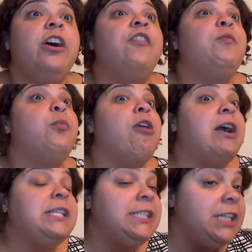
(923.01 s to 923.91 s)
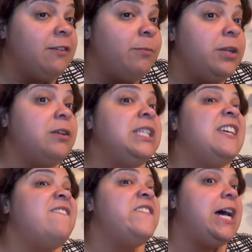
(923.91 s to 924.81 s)
of proximal
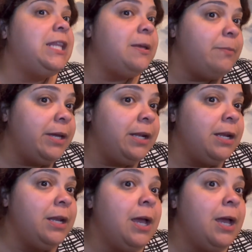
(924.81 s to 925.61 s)
development,